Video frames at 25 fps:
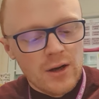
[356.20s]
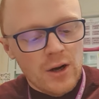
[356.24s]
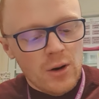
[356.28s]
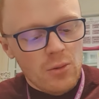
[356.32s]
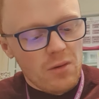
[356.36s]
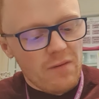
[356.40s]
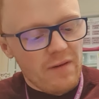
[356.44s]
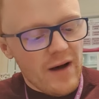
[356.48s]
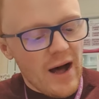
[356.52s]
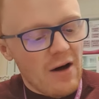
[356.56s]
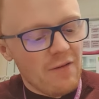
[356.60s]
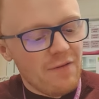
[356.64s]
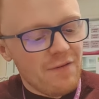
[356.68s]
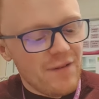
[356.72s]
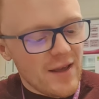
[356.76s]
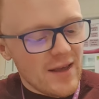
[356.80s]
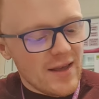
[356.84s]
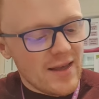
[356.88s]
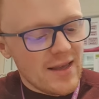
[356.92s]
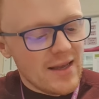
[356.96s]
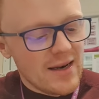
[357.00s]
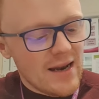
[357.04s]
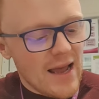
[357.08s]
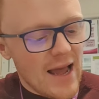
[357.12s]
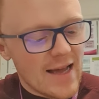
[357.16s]
Without
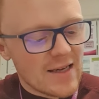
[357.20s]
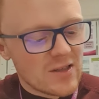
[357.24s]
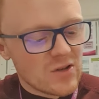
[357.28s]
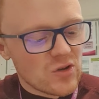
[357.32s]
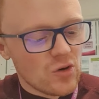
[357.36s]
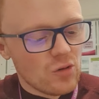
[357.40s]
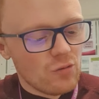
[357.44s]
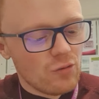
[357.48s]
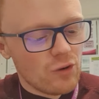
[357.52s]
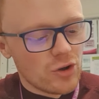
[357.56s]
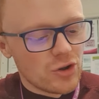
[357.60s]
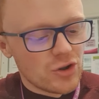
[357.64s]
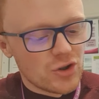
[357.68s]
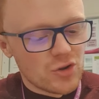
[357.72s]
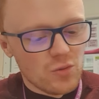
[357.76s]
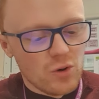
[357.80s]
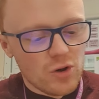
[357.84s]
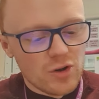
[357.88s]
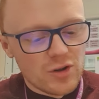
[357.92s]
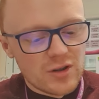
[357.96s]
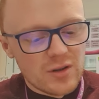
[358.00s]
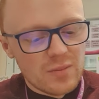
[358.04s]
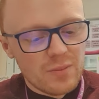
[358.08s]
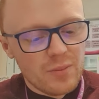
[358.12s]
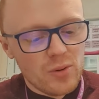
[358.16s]
thinking, Eska rushed
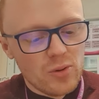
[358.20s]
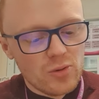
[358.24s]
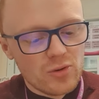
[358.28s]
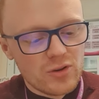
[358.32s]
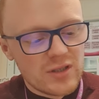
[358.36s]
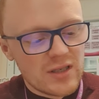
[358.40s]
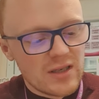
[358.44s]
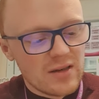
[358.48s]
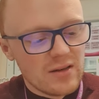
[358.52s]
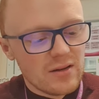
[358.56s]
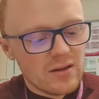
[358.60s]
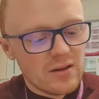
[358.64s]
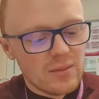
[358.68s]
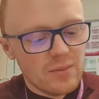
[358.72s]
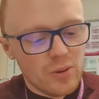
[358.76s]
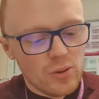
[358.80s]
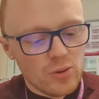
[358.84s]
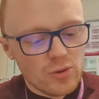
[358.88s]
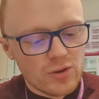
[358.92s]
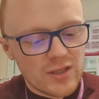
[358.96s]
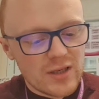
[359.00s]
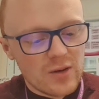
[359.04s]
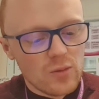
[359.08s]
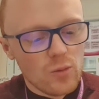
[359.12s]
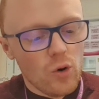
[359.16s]
towards the
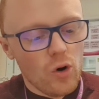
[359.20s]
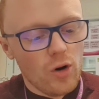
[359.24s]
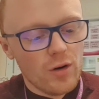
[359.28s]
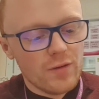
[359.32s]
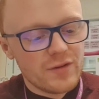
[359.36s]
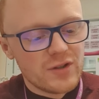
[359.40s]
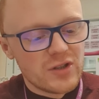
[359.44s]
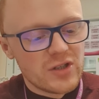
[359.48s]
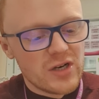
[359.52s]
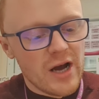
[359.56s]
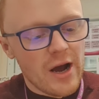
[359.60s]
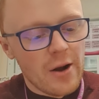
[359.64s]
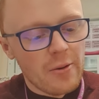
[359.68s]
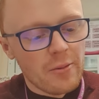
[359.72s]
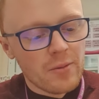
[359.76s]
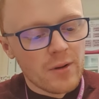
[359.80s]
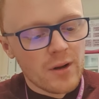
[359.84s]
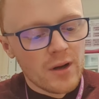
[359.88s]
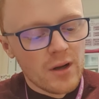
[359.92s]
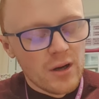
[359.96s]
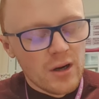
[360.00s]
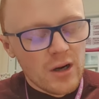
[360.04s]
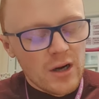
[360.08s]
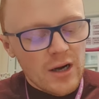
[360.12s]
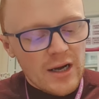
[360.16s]
pulsing wall of snow.
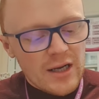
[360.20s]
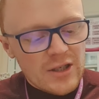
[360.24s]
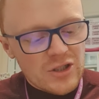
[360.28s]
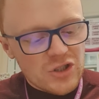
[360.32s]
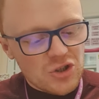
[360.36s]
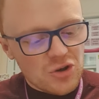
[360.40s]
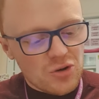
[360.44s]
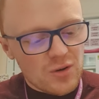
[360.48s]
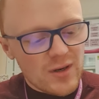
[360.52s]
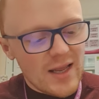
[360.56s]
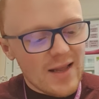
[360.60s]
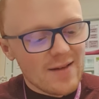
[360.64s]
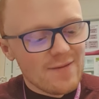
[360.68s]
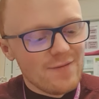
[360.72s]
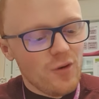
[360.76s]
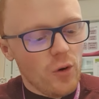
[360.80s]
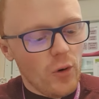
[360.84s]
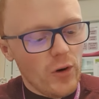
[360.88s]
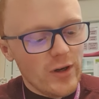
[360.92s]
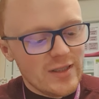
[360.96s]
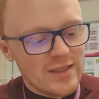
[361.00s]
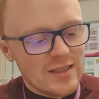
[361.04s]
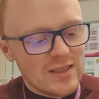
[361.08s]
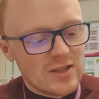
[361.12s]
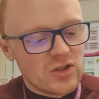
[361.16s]
She could hear
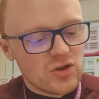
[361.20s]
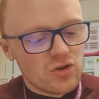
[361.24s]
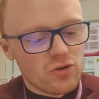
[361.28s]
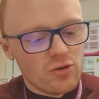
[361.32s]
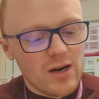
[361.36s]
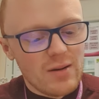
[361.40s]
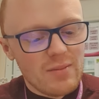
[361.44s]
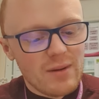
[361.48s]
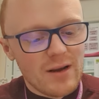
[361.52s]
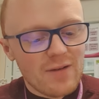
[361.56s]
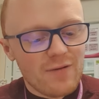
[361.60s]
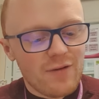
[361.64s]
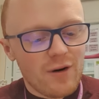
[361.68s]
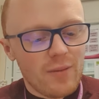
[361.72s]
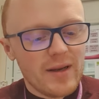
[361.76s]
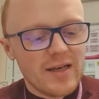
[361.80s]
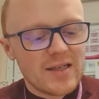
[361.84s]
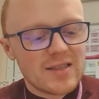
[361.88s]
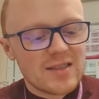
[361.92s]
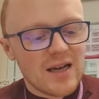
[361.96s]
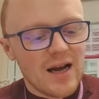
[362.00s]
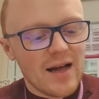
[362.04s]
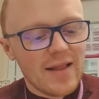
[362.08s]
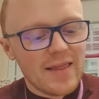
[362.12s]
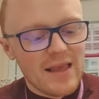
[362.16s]
voices screaming from
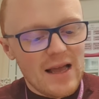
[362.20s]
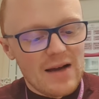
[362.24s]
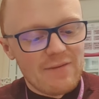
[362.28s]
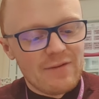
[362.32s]
inside the